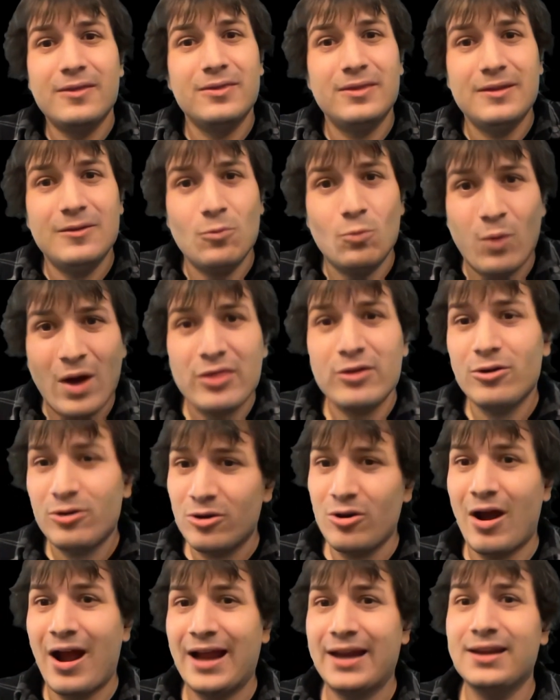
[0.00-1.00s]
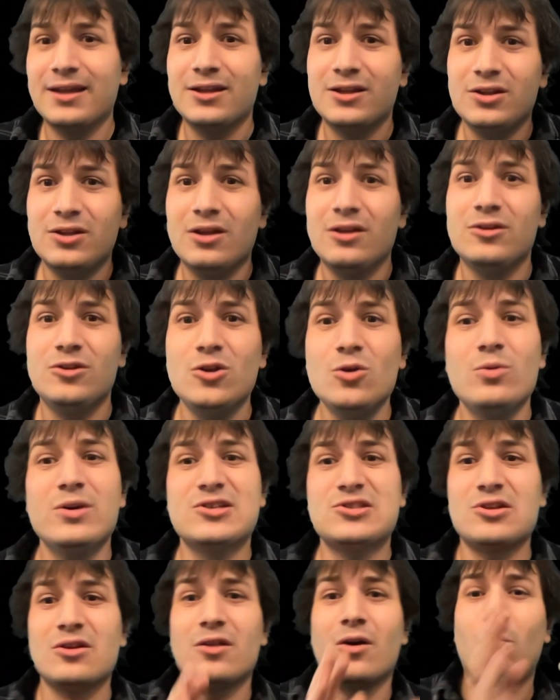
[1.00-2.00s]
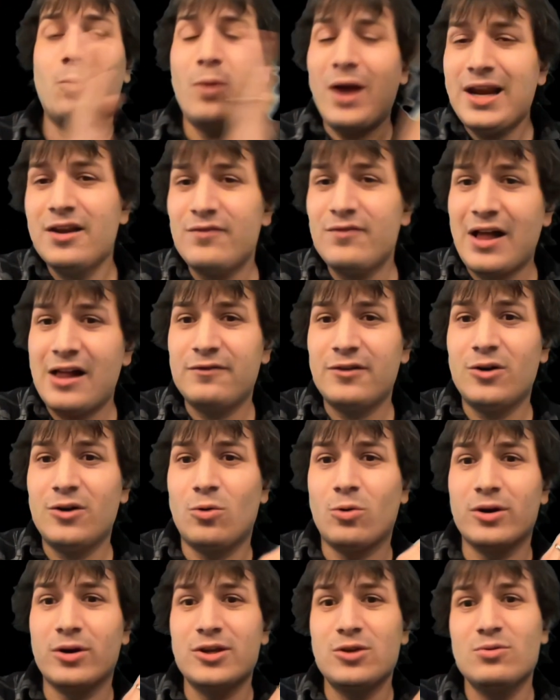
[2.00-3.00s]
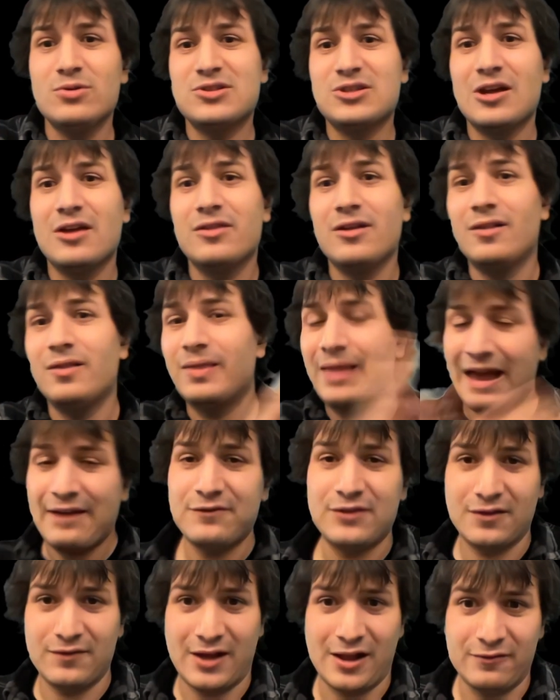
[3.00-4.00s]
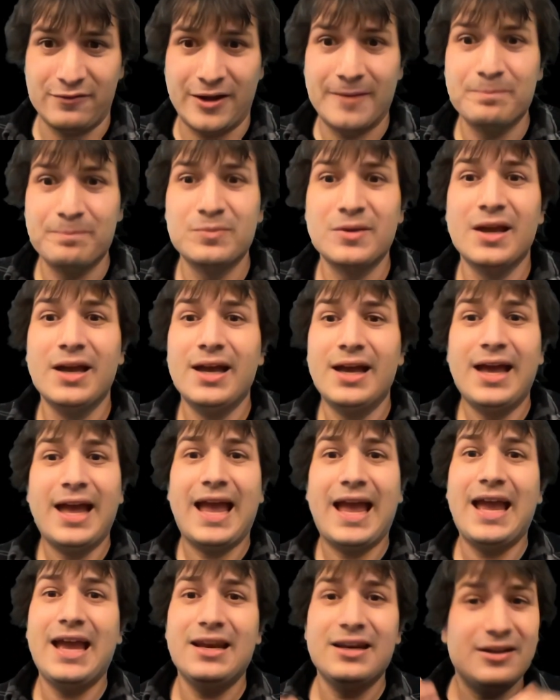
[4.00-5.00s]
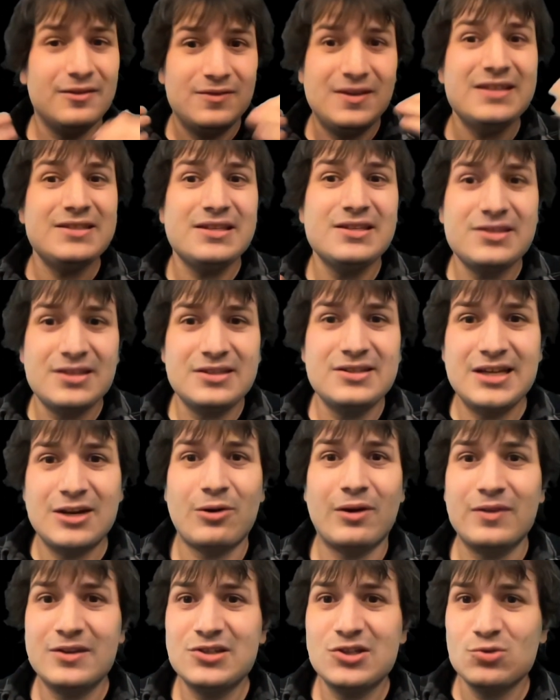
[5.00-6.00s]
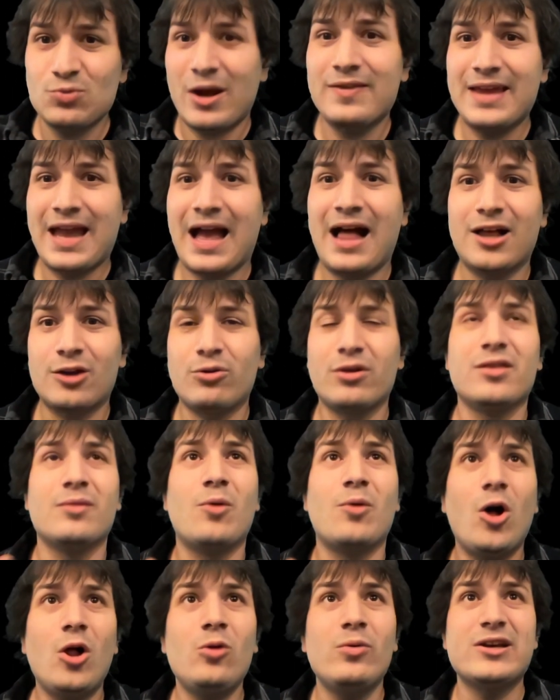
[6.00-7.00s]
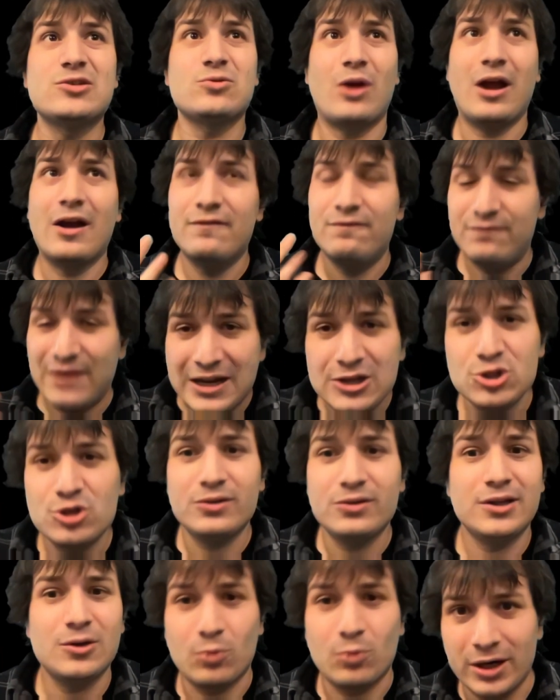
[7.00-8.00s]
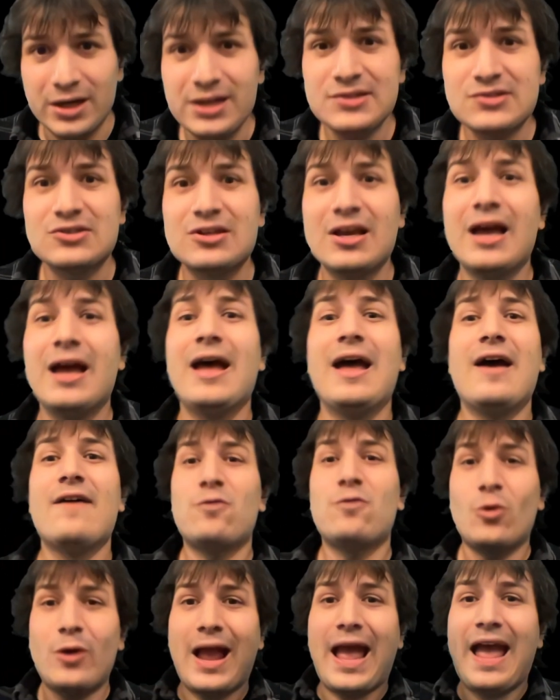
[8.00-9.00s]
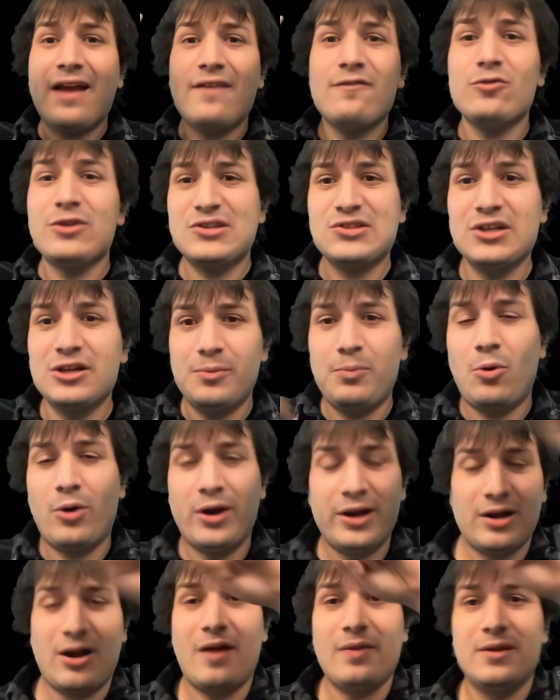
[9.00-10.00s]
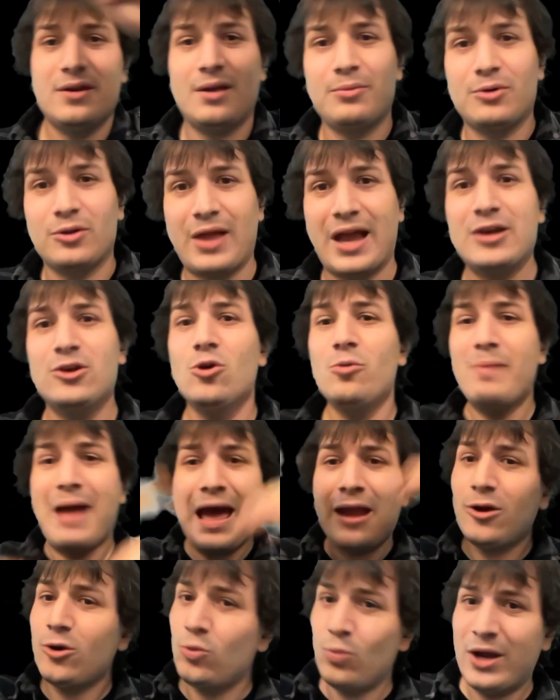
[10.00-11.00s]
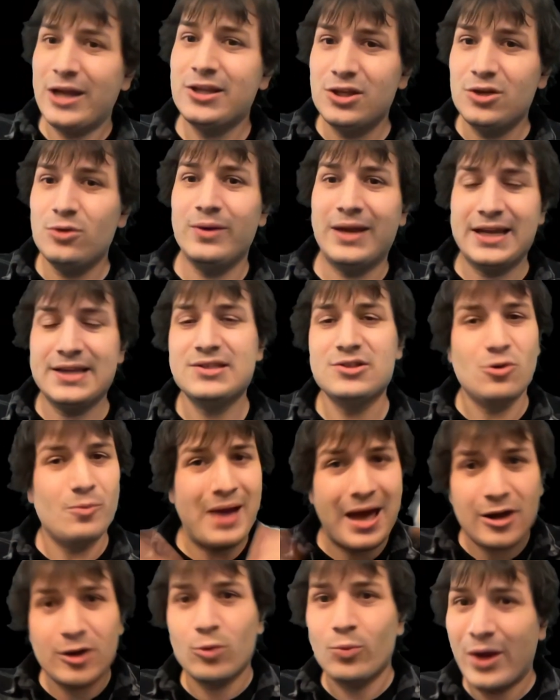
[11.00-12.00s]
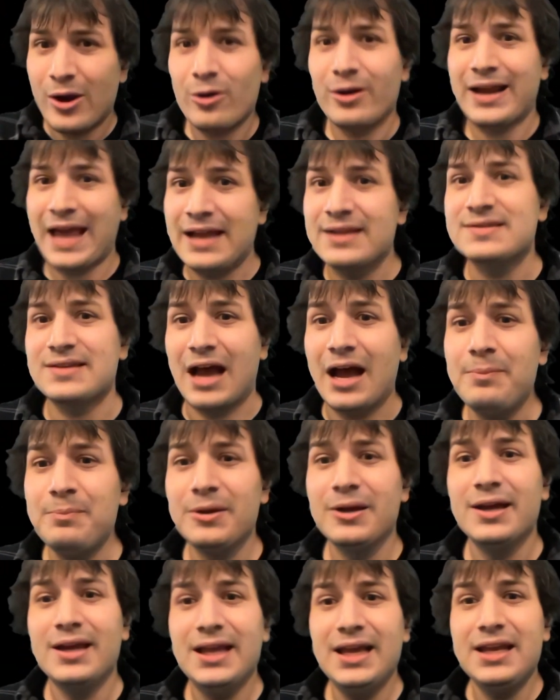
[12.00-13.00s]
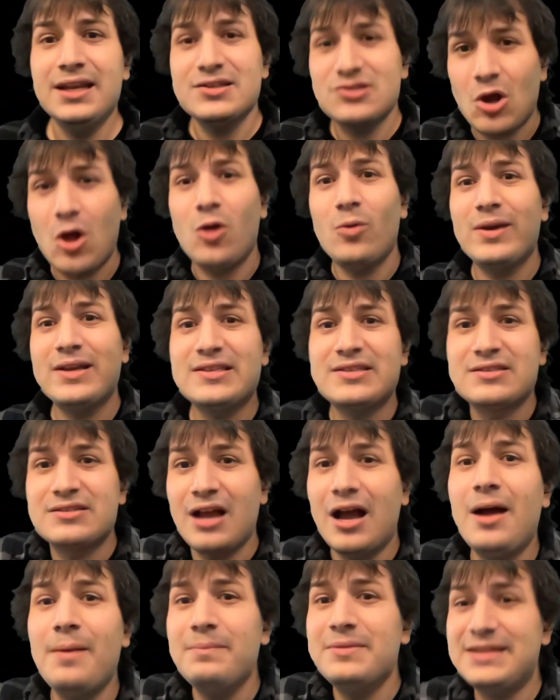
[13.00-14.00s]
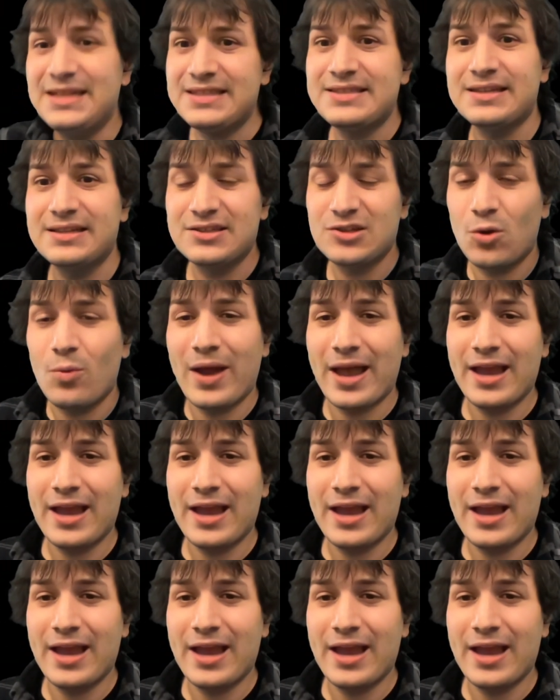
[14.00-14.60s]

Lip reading: whether or not u is to the right of alpha or u is to the left of alpha. And this is the secret. This is why the algorithm always eventually works. For every single point on the number line, no matter what u is, no matter where it ends up, it is always some distance away